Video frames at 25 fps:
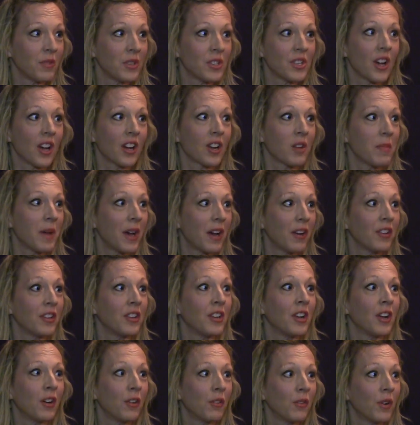We talk about, you
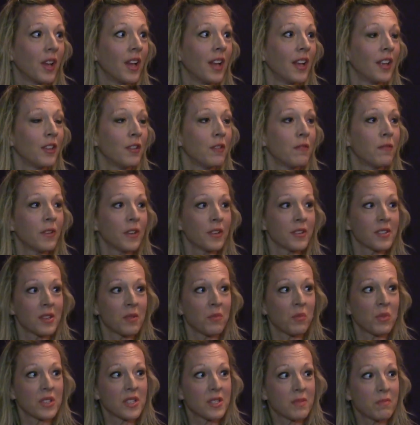know, you fill
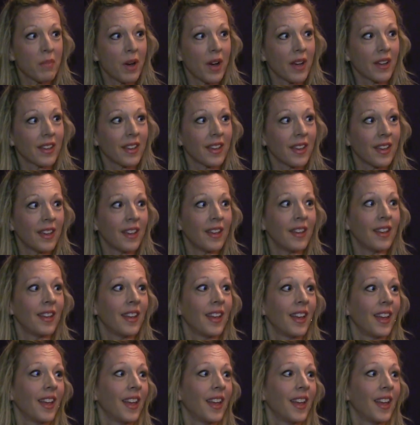someone's bucket.